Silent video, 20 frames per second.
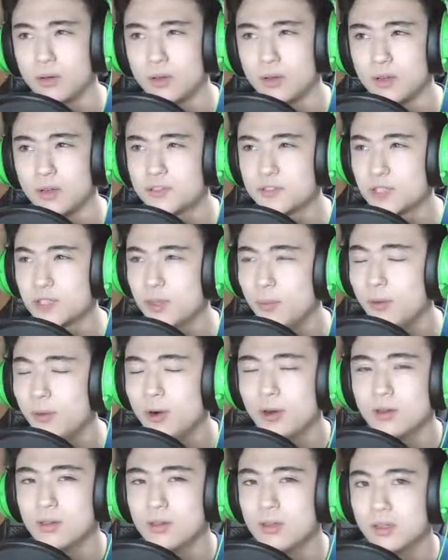if
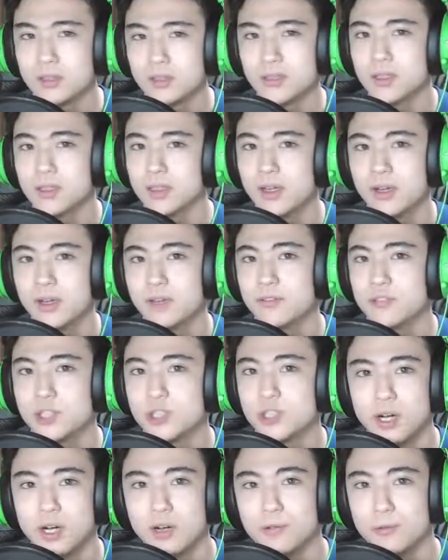somewhere along the line of
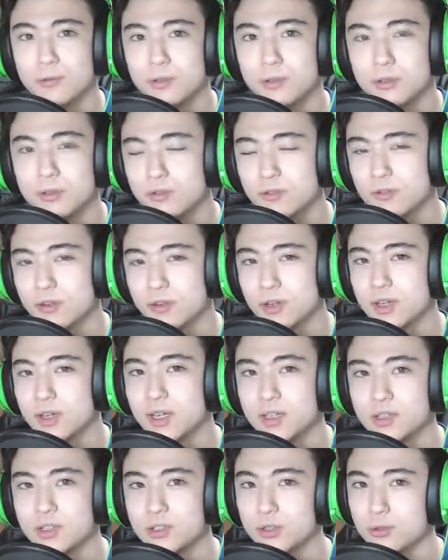travel you
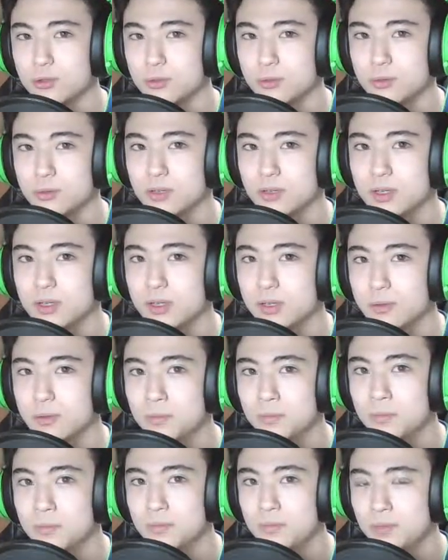forget
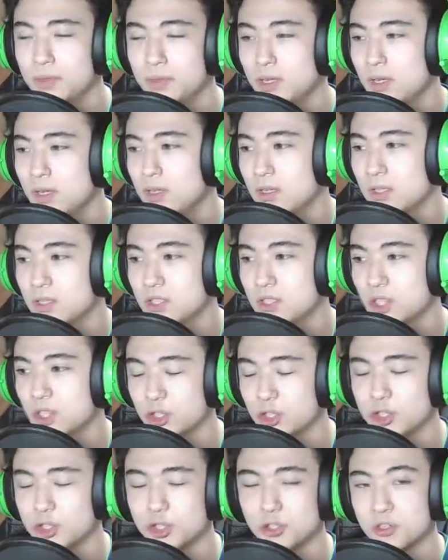to
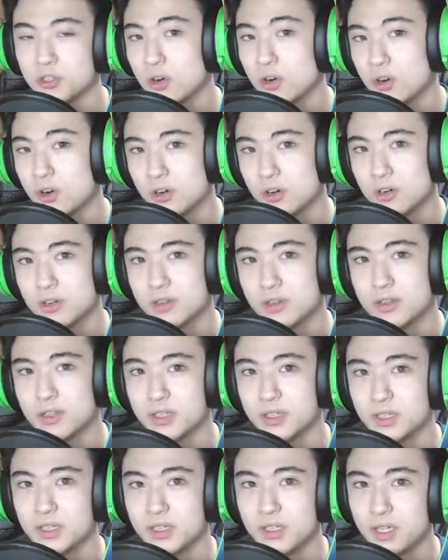touch your card on
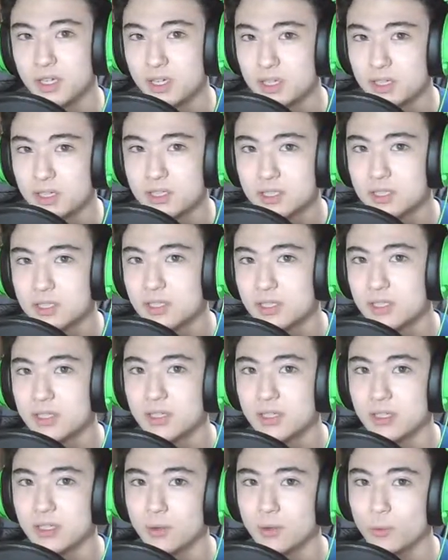the gate,
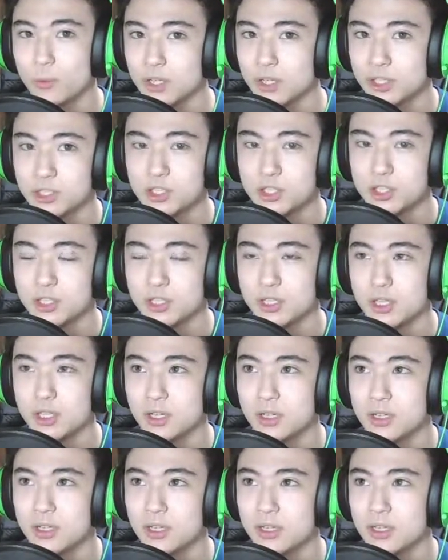which
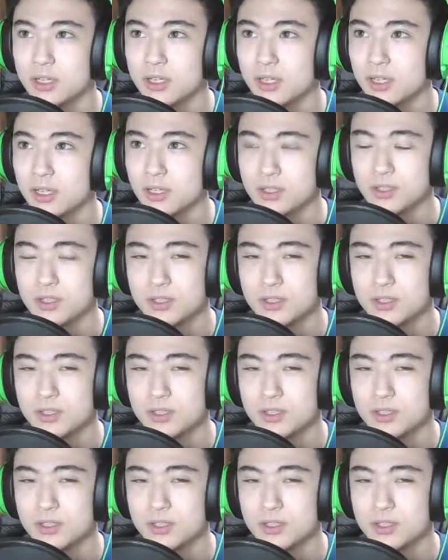in